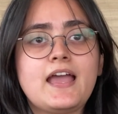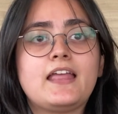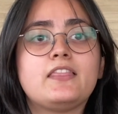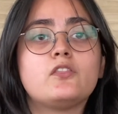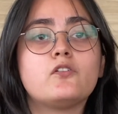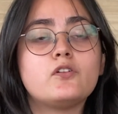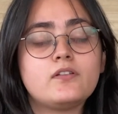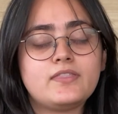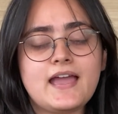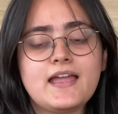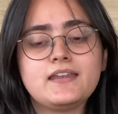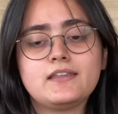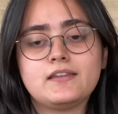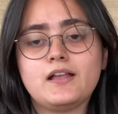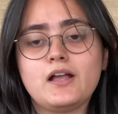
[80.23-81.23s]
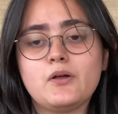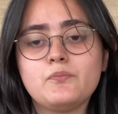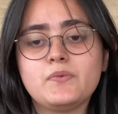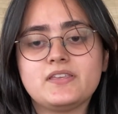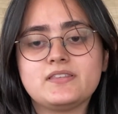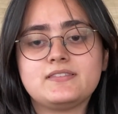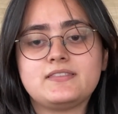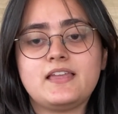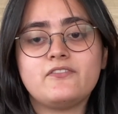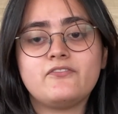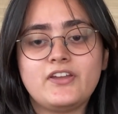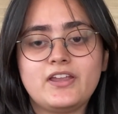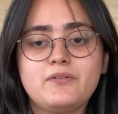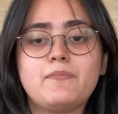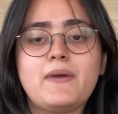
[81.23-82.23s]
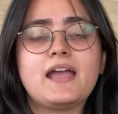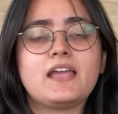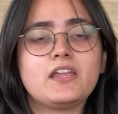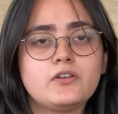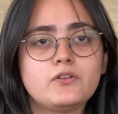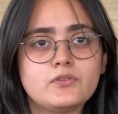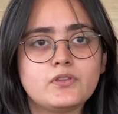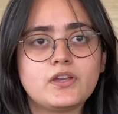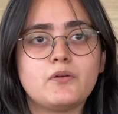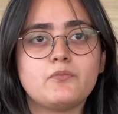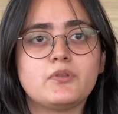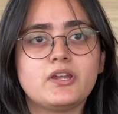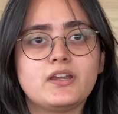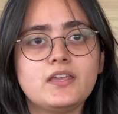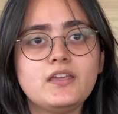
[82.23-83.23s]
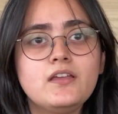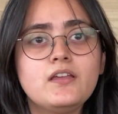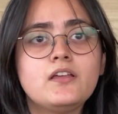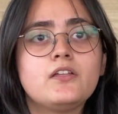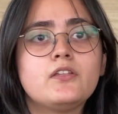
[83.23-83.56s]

and that income is then fed back into the community